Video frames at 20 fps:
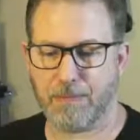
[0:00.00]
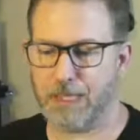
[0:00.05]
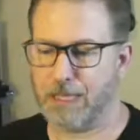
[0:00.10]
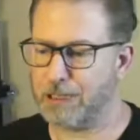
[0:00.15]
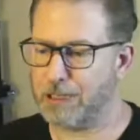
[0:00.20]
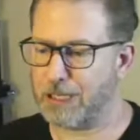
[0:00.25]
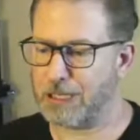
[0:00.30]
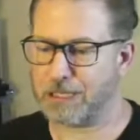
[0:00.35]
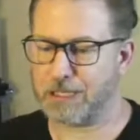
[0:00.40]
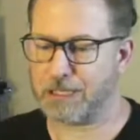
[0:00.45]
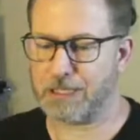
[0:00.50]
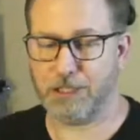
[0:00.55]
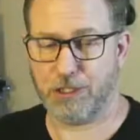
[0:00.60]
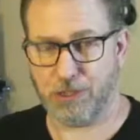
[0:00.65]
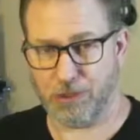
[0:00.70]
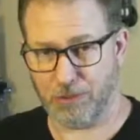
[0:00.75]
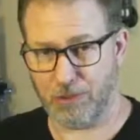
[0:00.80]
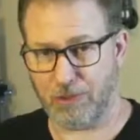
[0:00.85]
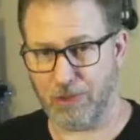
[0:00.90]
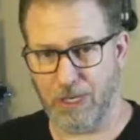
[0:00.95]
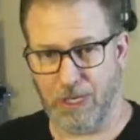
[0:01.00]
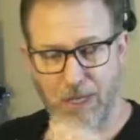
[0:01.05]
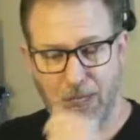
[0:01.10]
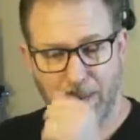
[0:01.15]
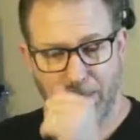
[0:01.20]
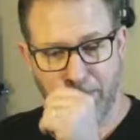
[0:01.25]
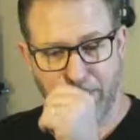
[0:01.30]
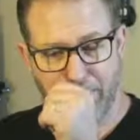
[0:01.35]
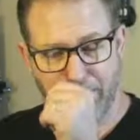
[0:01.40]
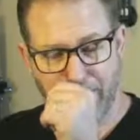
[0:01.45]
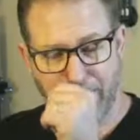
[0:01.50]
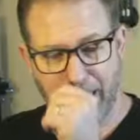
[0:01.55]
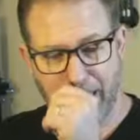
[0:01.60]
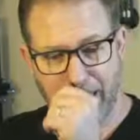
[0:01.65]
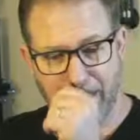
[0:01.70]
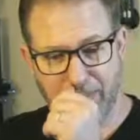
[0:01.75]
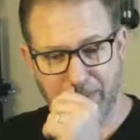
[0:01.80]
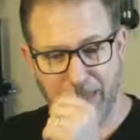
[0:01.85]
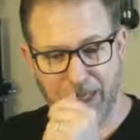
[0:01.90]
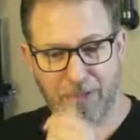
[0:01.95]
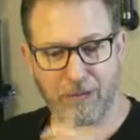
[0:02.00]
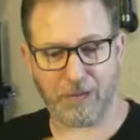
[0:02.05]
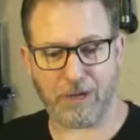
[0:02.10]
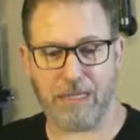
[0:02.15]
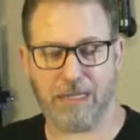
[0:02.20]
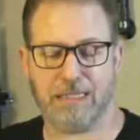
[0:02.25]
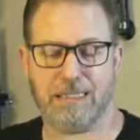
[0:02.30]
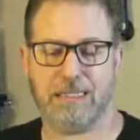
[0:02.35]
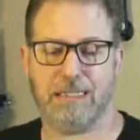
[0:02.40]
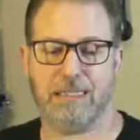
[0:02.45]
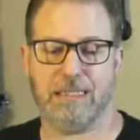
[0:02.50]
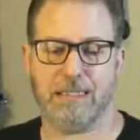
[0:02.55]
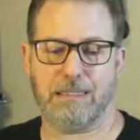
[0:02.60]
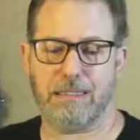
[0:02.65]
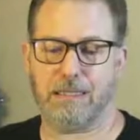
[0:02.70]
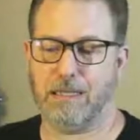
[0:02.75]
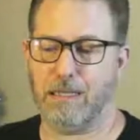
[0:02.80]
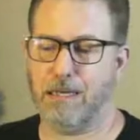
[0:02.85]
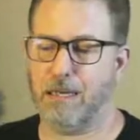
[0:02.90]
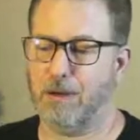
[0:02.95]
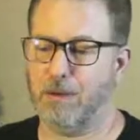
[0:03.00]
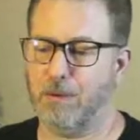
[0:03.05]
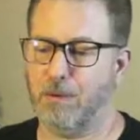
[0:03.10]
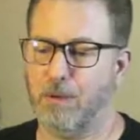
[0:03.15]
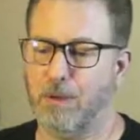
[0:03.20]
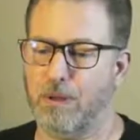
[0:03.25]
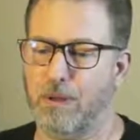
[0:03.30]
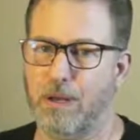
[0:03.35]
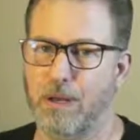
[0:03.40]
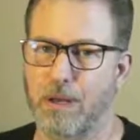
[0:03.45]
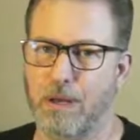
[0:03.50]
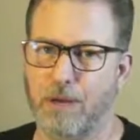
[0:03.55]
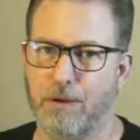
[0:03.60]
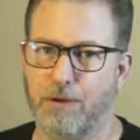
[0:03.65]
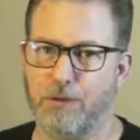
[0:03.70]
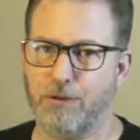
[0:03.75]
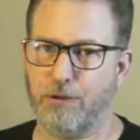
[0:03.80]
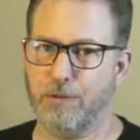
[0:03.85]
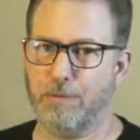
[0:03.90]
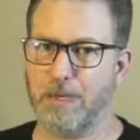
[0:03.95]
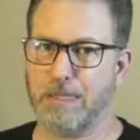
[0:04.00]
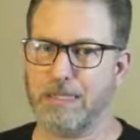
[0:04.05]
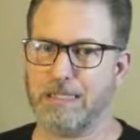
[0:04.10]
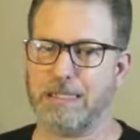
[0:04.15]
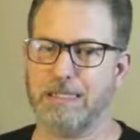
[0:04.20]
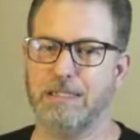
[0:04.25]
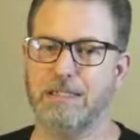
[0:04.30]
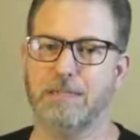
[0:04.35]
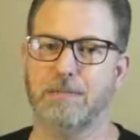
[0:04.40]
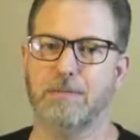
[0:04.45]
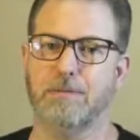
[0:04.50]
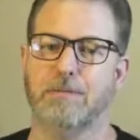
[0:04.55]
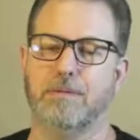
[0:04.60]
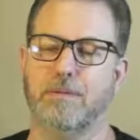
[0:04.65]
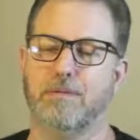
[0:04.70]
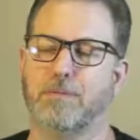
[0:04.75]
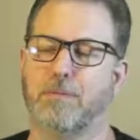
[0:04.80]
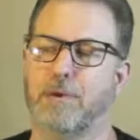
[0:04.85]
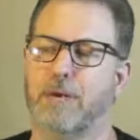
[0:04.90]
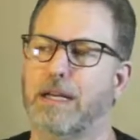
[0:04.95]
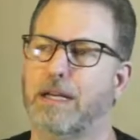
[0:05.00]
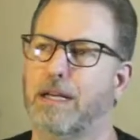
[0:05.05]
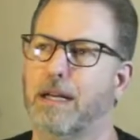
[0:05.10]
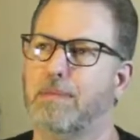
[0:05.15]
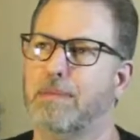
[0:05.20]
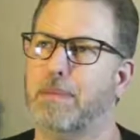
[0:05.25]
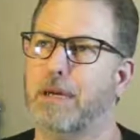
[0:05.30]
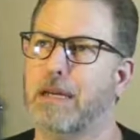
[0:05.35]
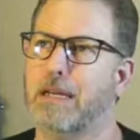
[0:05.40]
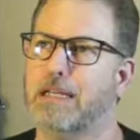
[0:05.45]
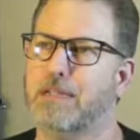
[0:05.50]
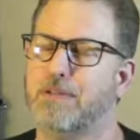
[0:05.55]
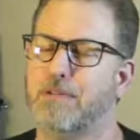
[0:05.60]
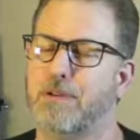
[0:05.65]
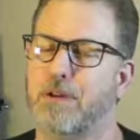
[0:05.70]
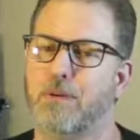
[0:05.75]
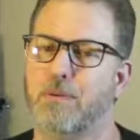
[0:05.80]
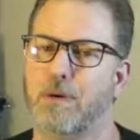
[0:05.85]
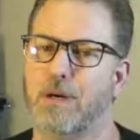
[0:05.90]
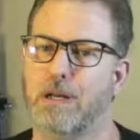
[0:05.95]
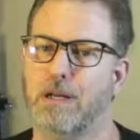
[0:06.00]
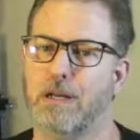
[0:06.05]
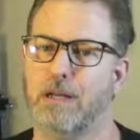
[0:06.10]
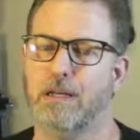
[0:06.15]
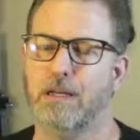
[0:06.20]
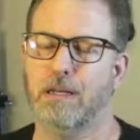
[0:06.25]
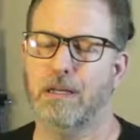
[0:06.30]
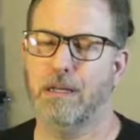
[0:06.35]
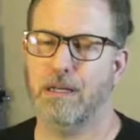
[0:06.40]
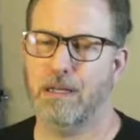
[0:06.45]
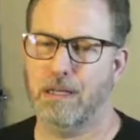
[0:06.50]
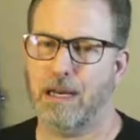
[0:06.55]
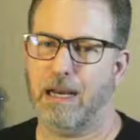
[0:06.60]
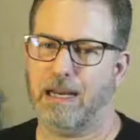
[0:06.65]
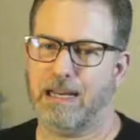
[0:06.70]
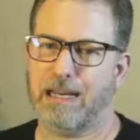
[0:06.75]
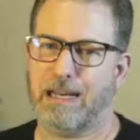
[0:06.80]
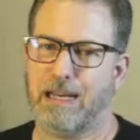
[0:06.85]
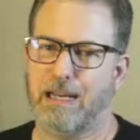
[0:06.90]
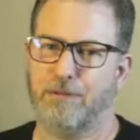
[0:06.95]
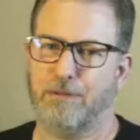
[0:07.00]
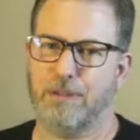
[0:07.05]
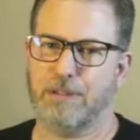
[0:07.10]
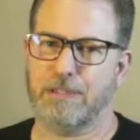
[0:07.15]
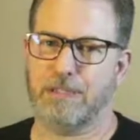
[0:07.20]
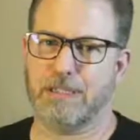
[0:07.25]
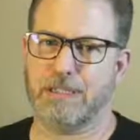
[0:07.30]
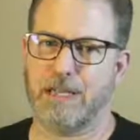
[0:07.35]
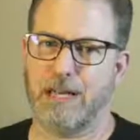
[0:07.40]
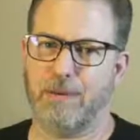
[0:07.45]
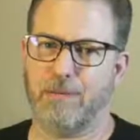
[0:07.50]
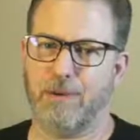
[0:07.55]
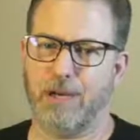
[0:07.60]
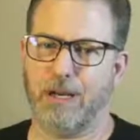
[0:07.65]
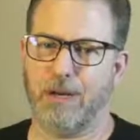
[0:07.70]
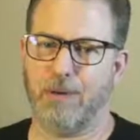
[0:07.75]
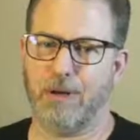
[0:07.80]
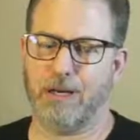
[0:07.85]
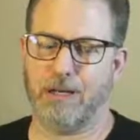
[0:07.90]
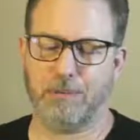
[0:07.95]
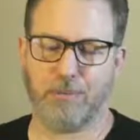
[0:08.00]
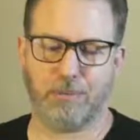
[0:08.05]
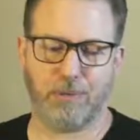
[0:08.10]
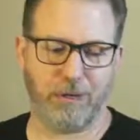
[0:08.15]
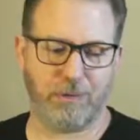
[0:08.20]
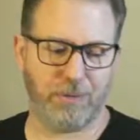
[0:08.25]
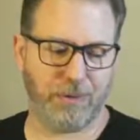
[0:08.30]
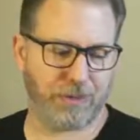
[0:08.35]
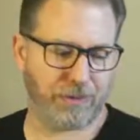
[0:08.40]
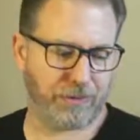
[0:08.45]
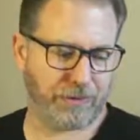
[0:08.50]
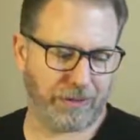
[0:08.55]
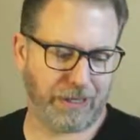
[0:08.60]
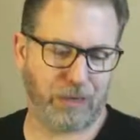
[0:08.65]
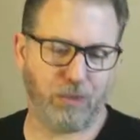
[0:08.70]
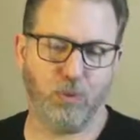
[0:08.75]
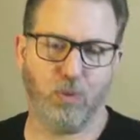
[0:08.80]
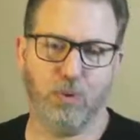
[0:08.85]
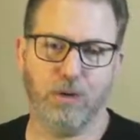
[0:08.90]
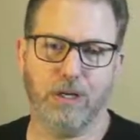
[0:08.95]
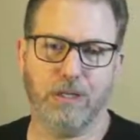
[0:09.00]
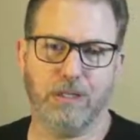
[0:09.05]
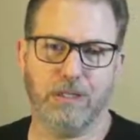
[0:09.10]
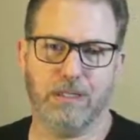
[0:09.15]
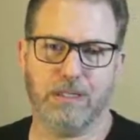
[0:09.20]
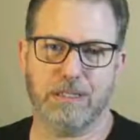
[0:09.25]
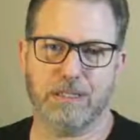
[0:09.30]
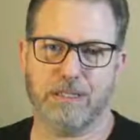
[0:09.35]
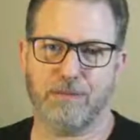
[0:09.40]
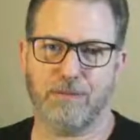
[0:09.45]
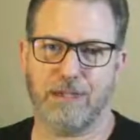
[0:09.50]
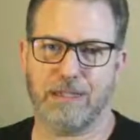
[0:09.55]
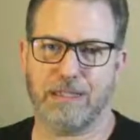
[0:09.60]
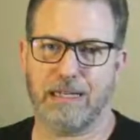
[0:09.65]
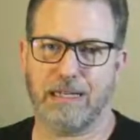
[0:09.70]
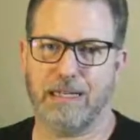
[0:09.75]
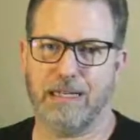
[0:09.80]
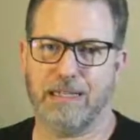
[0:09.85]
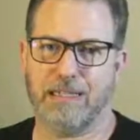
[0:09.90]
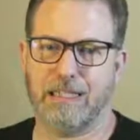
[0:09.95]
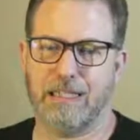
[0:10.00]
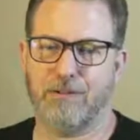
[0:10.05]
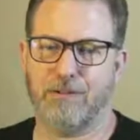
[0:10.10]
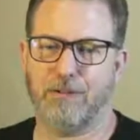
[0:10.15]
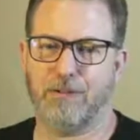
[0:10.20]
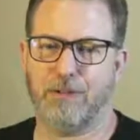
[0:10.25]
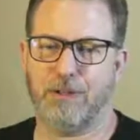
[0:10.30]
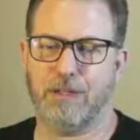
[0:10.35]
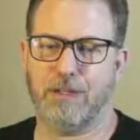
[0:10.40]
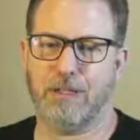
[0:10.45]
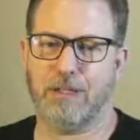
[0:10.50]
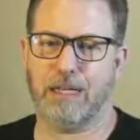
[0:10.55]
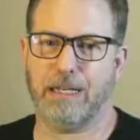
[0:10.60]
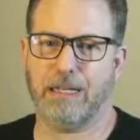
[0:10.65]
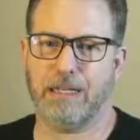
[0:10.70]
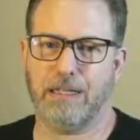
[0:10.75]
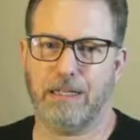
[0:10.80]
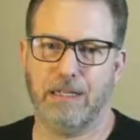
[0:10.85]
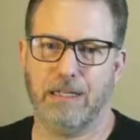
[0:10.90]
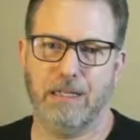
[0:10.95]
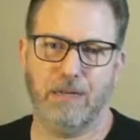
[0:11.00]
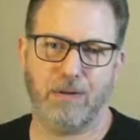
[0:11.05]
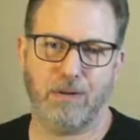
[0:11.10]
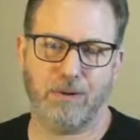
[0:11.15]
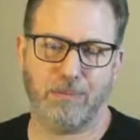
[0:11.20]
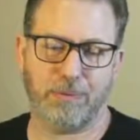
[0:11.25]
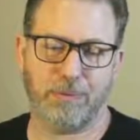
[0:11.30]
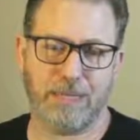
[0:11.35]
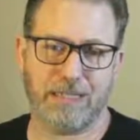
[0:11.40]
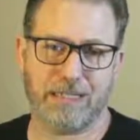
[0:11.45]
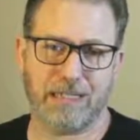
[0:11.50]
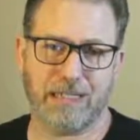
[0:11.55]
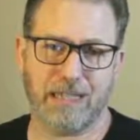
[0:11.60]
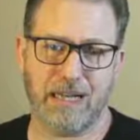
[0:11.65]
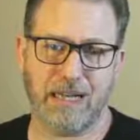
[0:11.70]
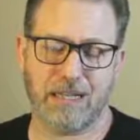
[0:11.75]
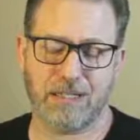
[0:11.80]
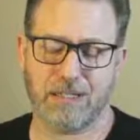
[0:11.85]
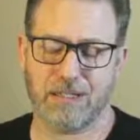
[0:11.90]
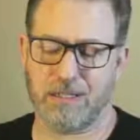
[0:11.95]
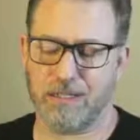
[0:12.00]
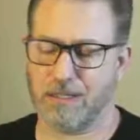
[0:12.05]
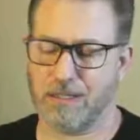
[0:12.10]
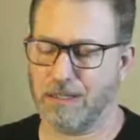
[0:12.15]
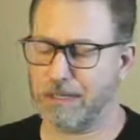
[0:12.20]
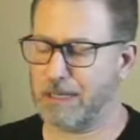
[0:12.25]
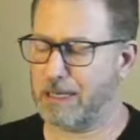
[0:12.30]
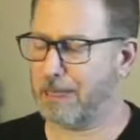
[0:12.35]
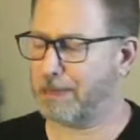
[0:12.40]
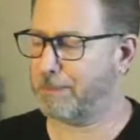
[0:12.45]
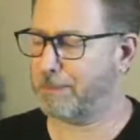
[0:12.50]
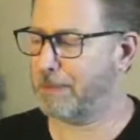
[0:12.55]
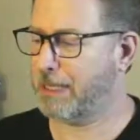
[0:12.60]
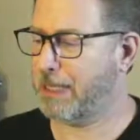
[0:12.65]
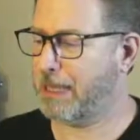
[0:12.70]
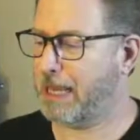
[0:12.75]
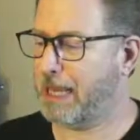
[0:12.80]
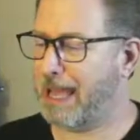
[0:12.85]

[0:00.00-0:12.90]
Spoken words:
Justin too, but my thought is this. A few months into printing on my SV01, I kind of felt the same way. I wanted to print with like wood and stuff like that, and I didn't feel like replacing nozzles all the time.